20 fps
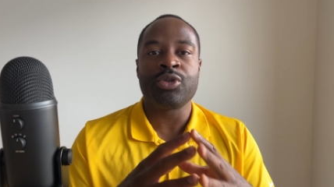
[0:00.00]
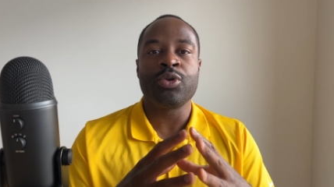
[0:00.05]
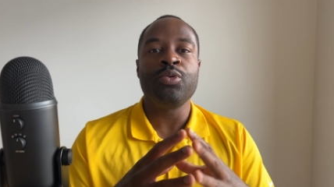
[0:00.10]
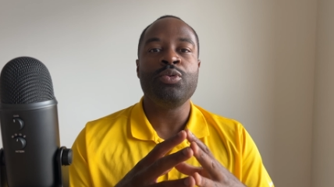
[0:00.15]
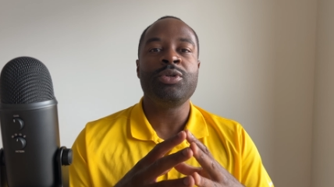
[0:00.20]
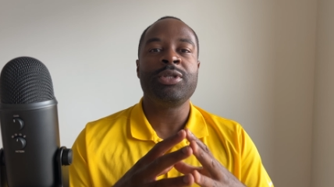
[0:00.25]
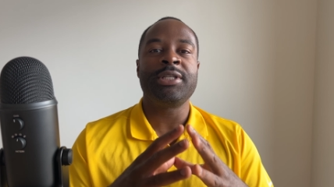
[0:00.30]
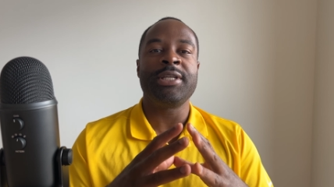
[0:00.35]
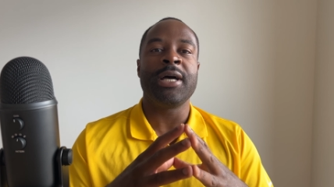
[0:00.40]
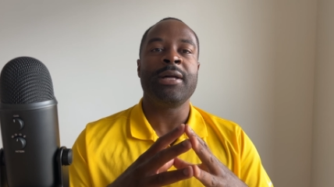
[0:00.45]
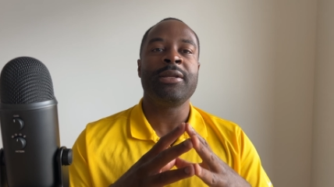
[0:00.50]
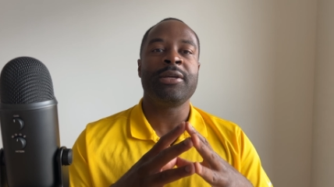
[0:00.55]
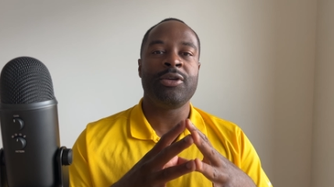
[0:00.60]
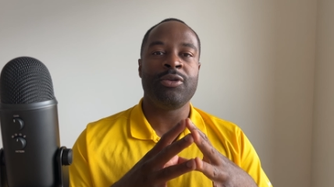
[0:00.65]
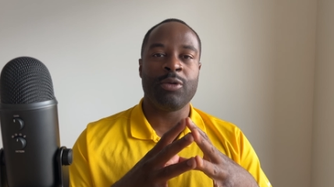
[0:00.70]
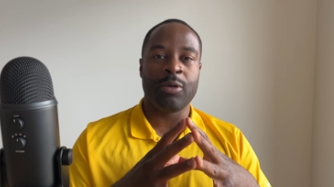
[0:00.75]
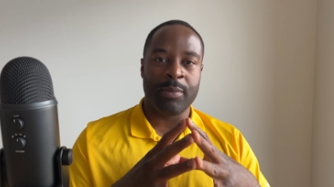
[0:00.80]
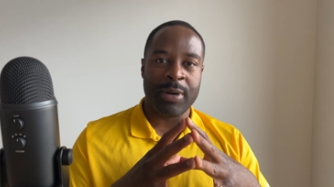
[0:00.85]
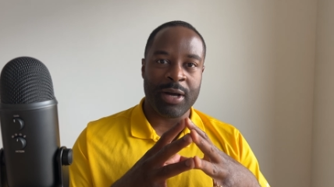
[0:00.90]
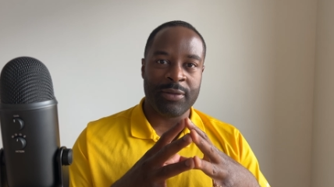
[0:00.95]
Who's telling
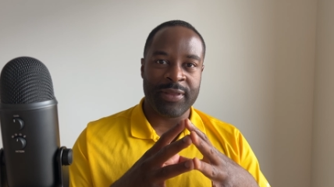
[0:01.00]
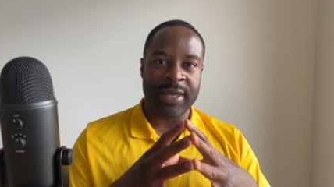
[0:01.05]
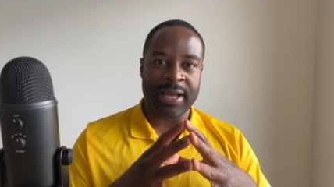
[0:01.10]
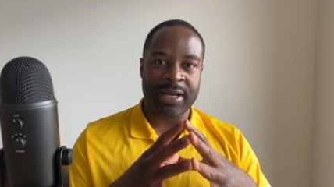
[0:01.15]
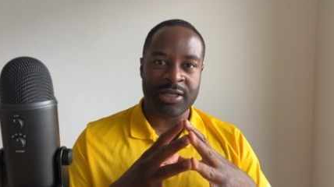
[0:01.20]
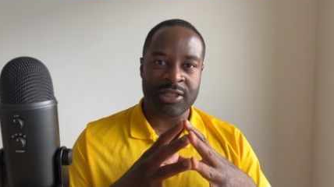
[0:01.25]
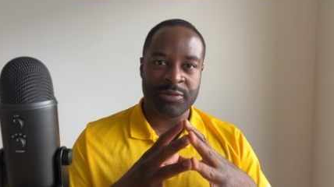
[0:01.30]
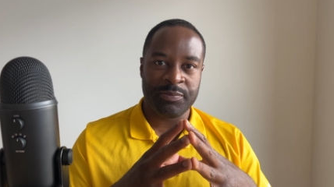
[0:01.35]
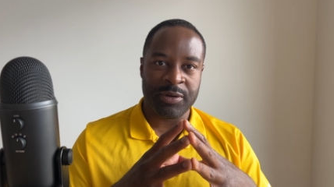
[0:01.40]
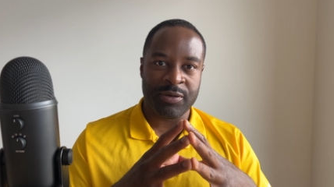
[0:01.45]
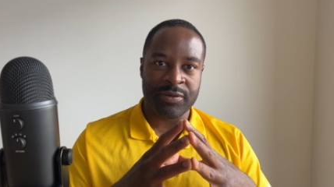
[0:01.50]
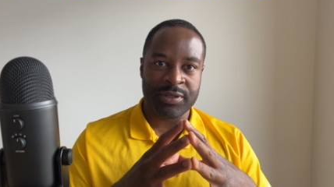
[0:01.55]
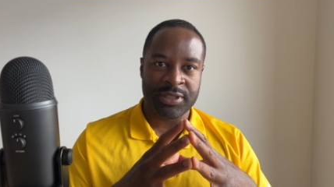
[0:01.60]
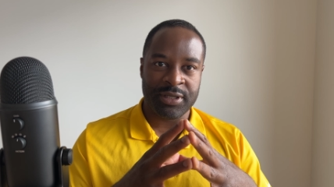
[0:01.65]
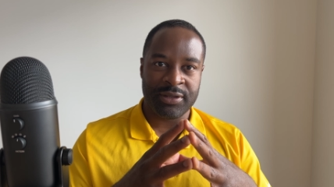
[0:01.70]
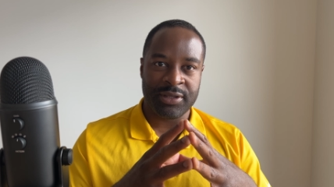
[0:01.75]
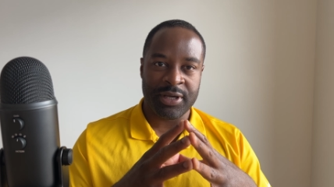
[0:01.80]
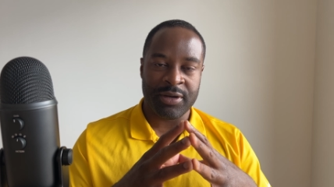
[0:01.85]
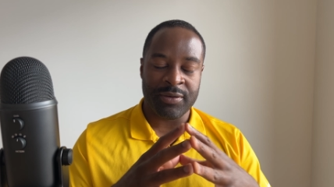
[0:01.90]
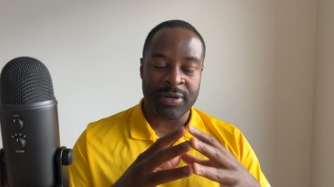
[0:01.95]
you about that conspiracy
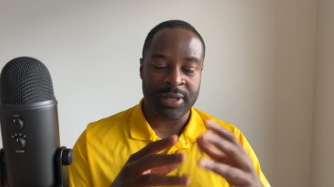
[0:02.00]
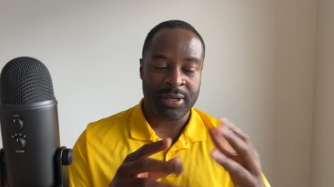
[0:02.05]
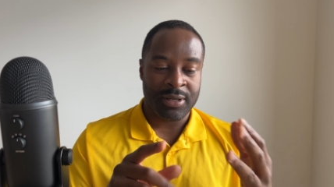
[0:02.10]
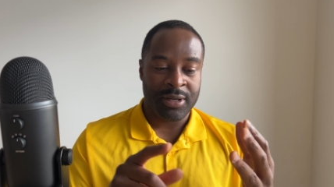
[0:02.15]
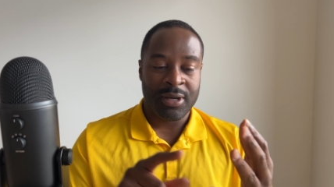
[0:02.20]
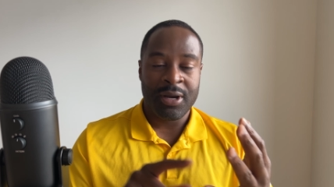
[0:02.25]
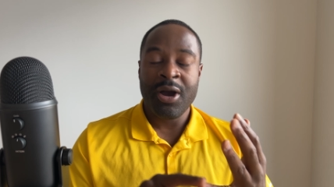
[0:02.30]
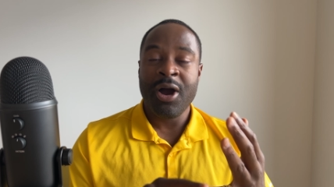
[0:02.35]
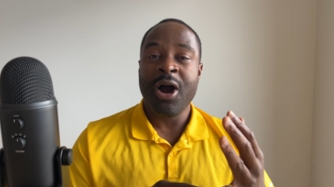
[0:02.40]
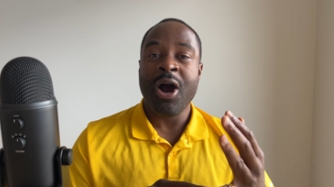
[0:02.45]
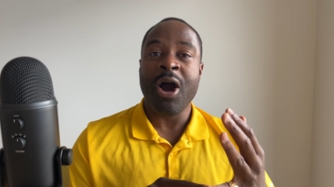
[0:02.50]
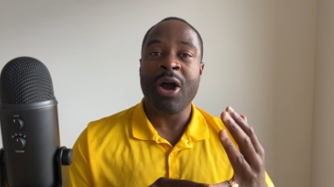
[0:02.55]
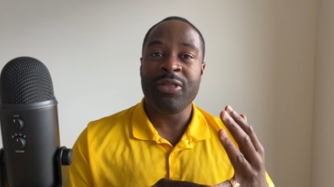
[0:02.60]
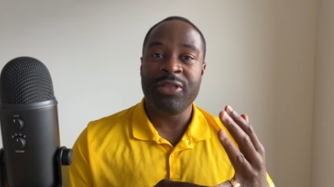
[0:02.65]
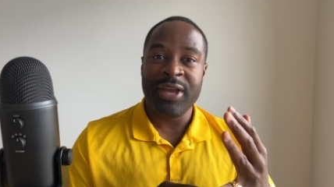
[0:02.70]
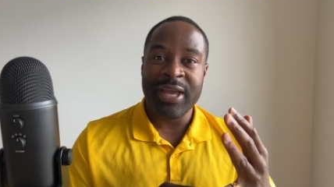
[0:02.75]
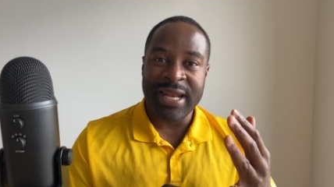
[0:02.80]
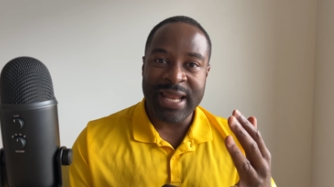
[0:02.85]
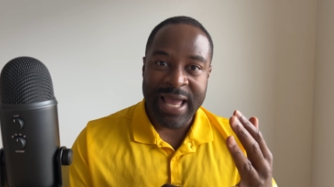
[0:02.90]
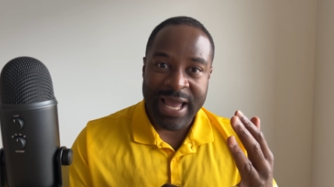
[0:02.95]
theory? Are
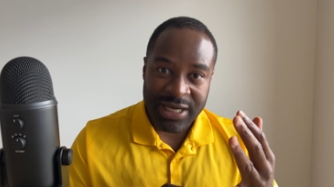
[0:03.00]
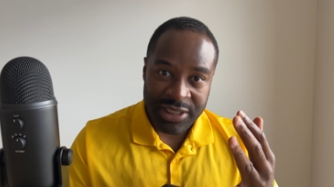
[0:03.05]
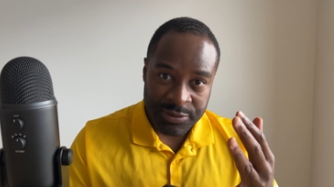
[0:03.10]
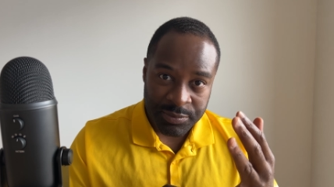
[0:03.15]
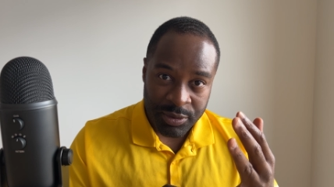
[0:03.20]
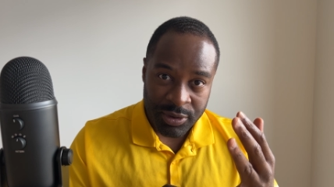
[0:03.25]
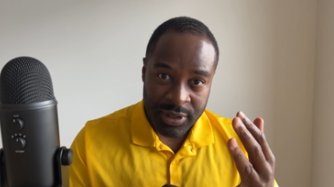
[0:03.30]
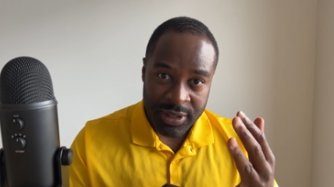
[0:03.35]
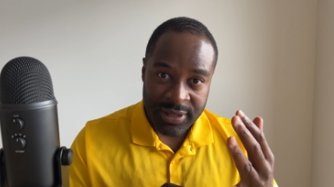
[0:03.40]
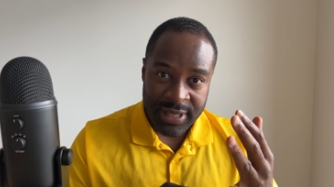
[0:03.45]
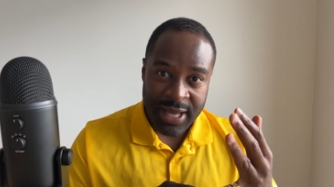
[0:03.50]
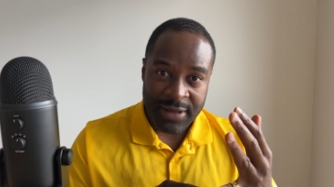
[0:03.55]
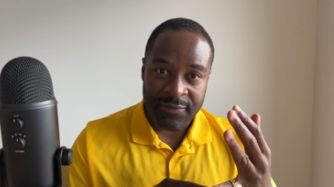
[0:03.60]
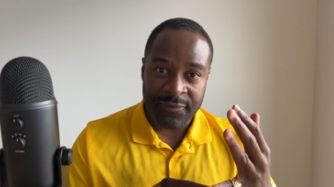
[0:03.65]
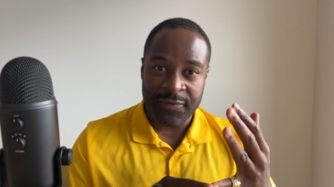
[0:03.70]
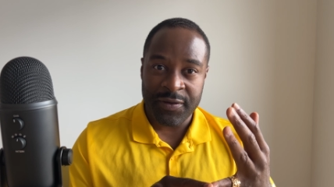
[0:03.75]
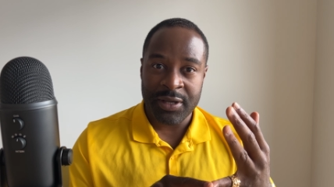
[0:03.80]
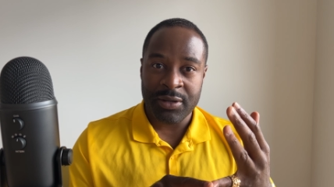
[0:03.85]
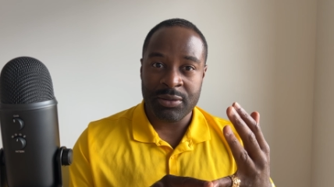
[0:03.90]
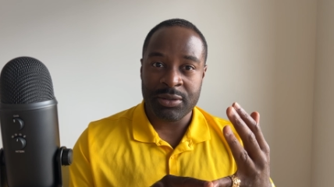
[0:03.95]
they an expert in that
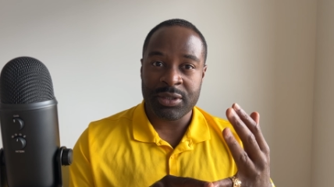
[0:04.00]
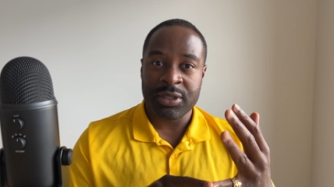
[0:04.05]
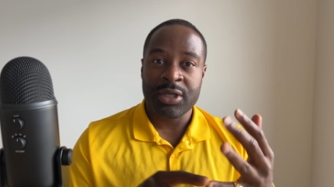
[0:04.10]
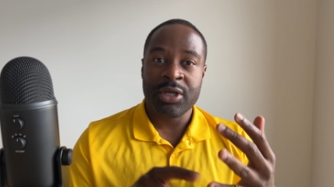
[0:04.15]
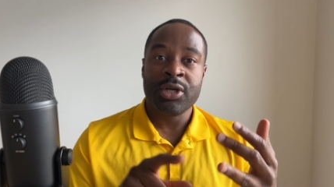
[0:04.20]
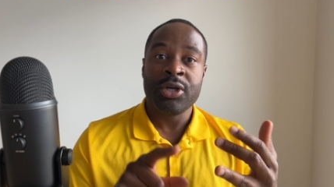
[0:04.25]
field?